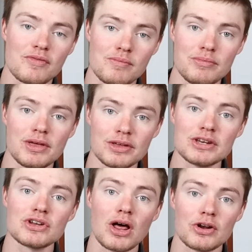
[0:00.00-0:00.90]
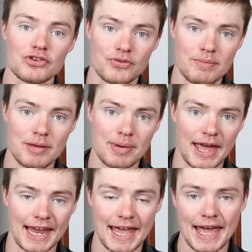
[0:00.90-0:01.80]
million from the
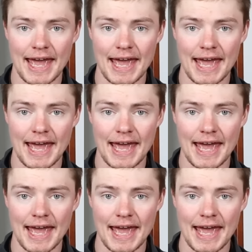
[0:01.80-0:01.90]
bank